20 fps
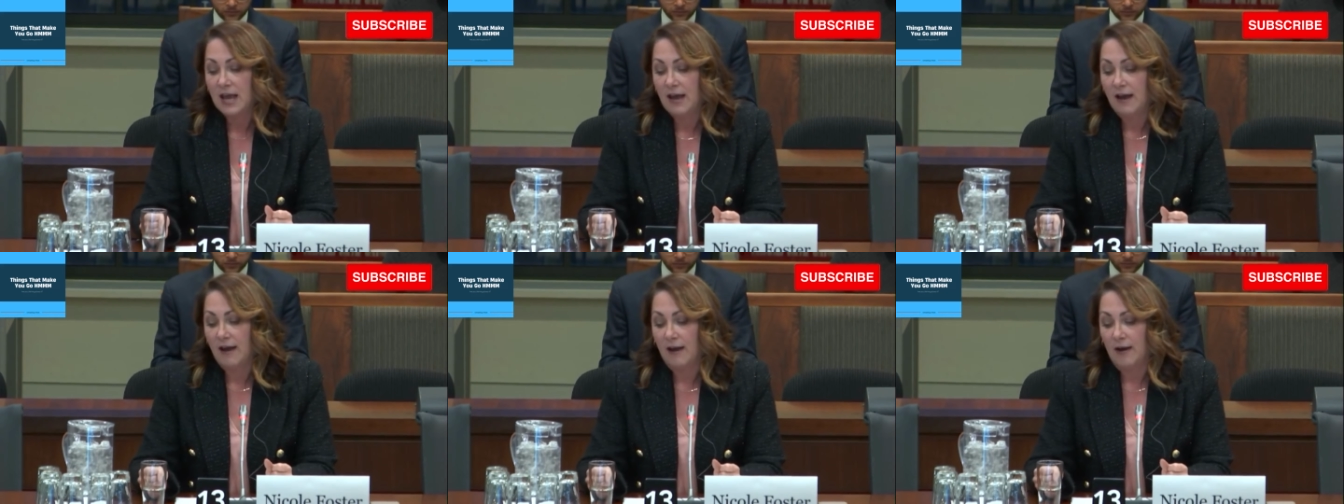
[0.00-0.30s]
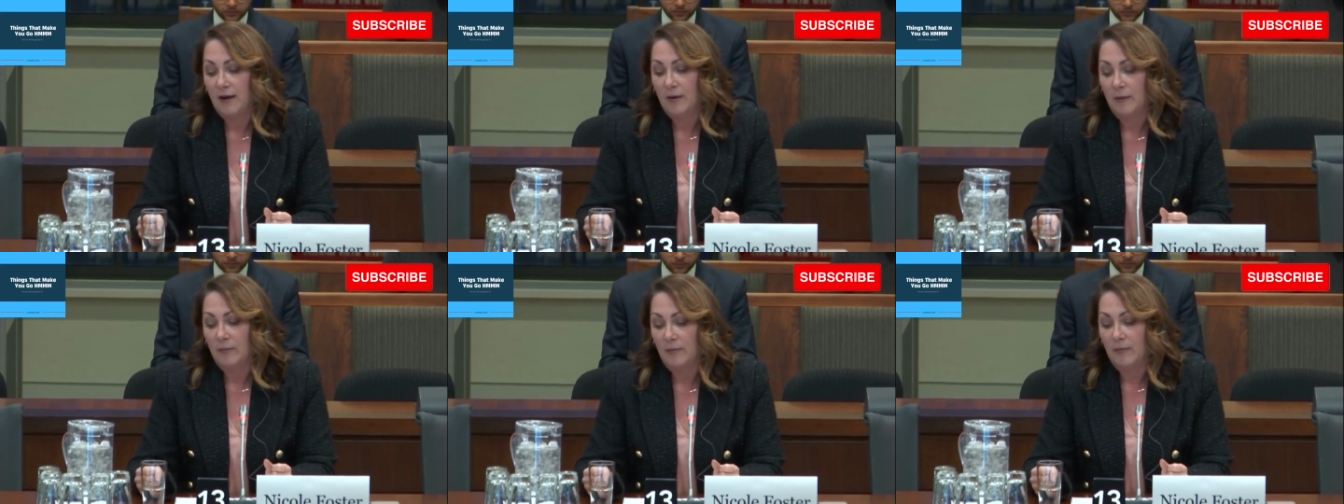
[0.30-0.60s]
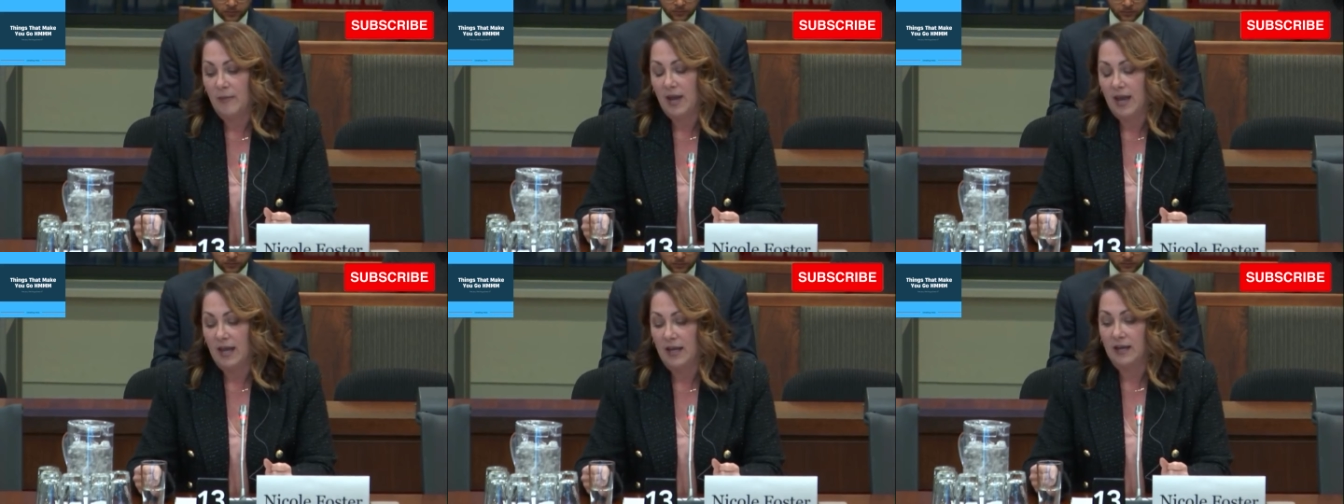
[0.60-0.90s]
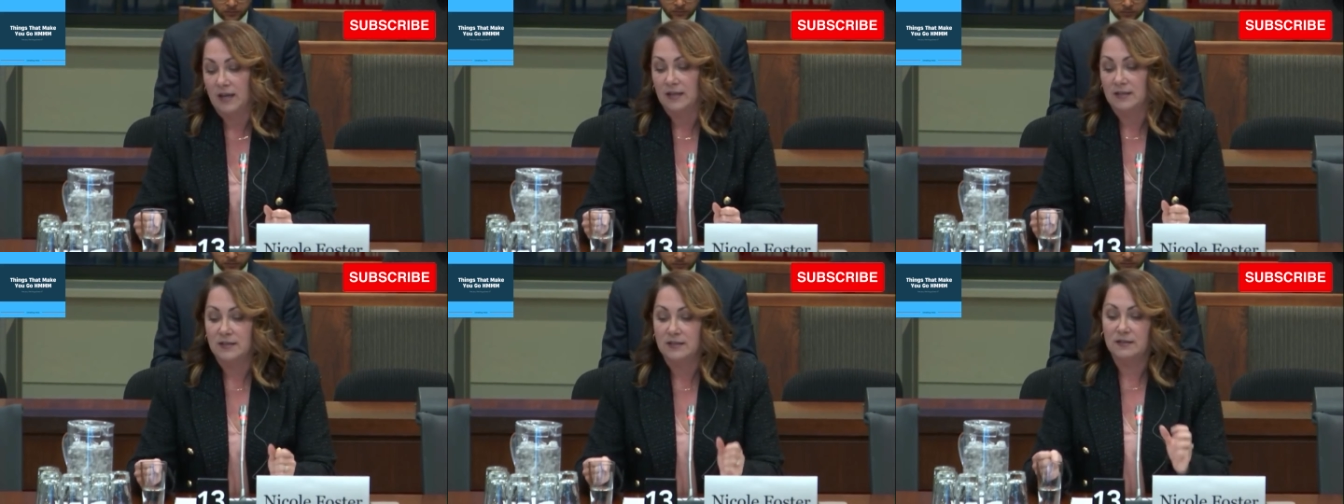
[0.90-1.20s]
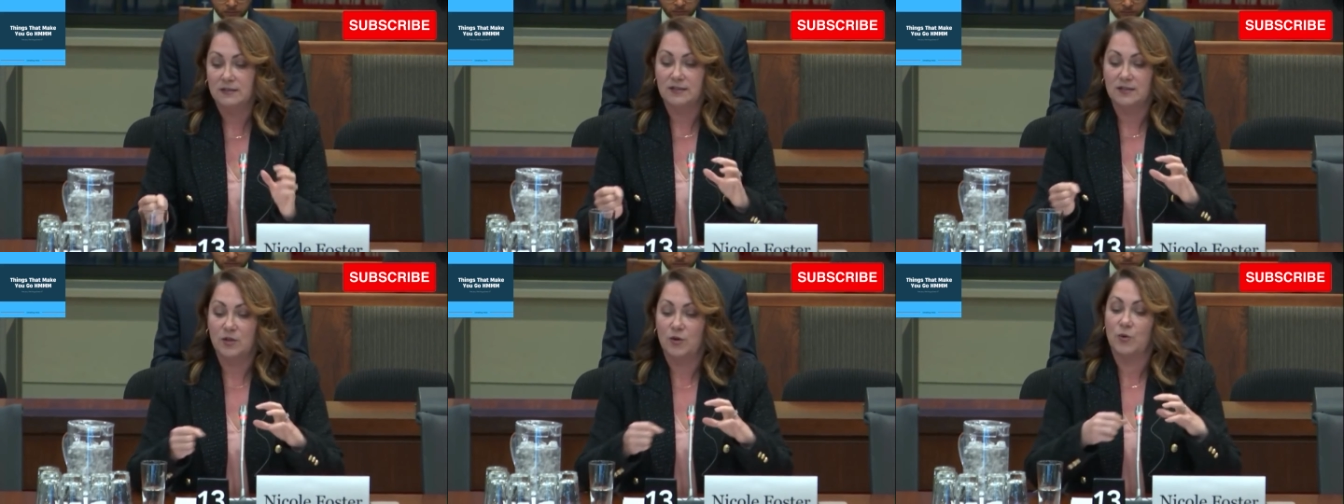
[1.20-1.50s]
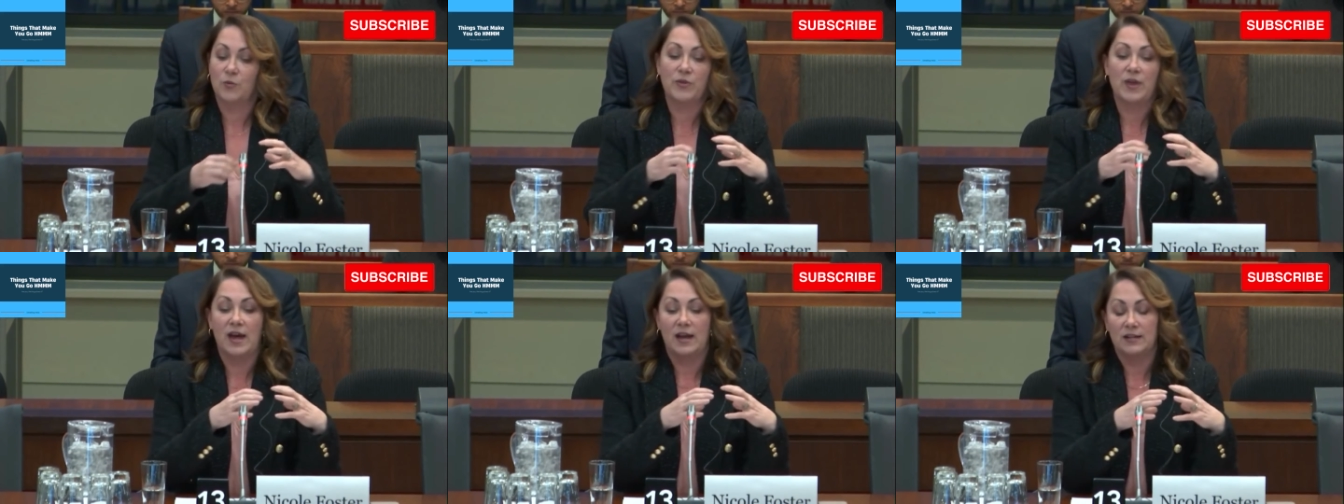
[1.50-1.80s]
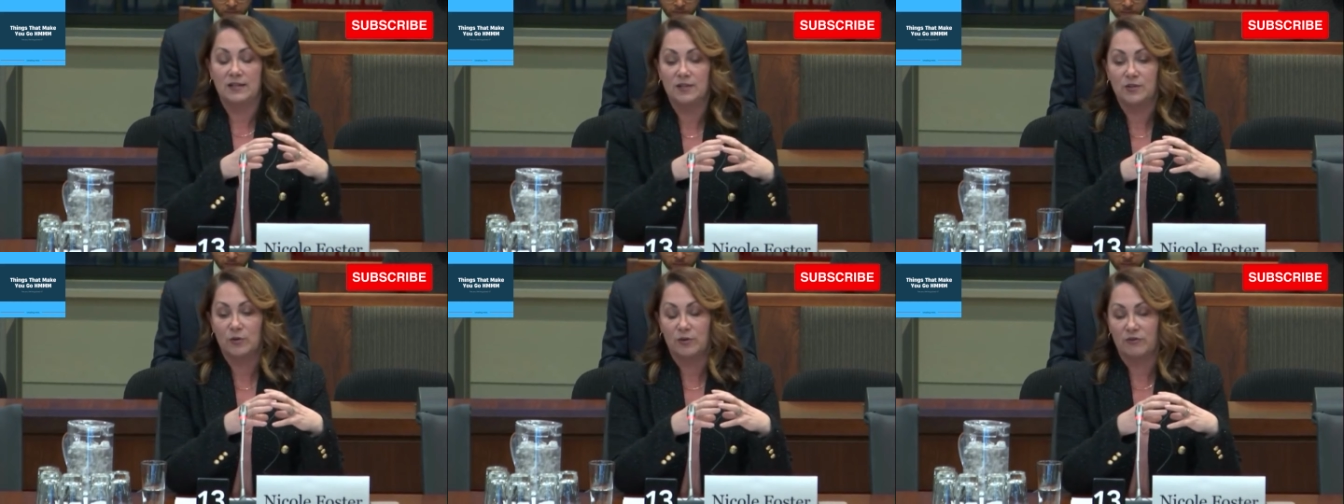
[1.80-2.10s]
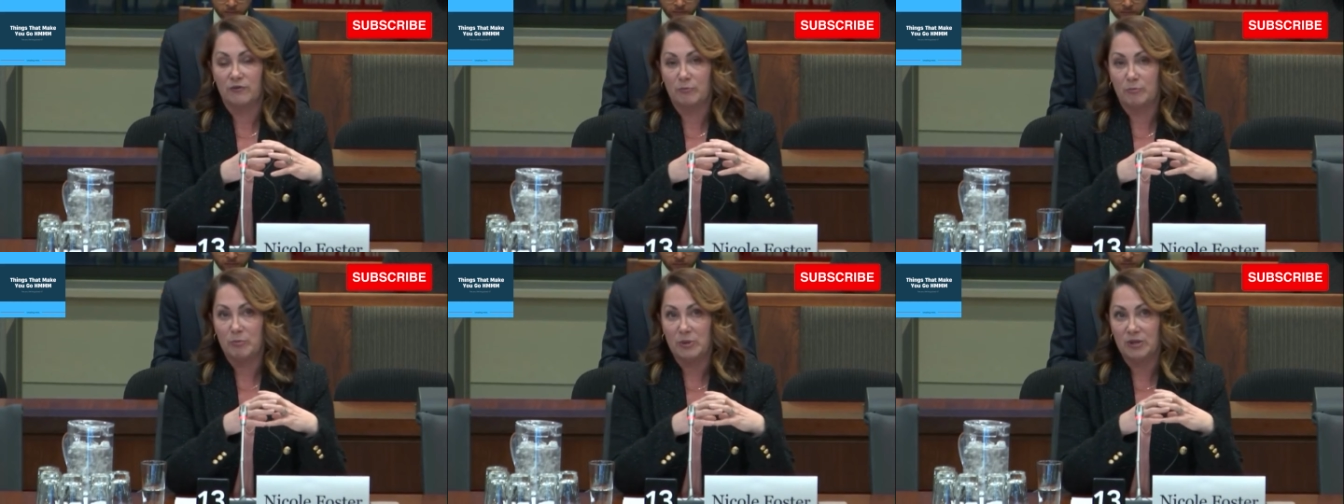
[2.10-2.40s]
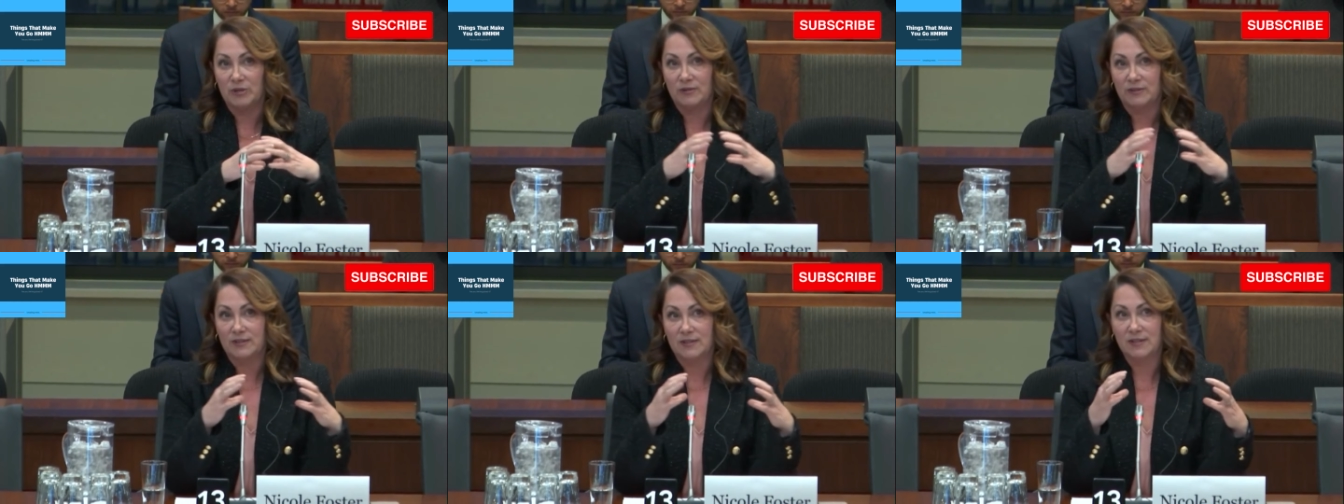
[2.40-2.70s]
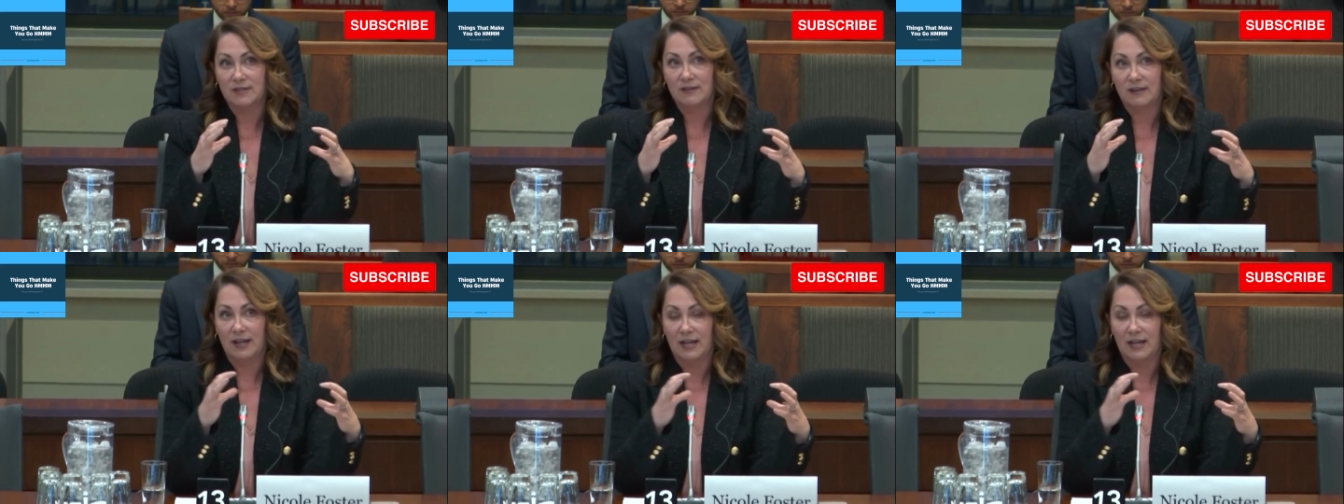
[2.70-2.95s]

And so that is sort of built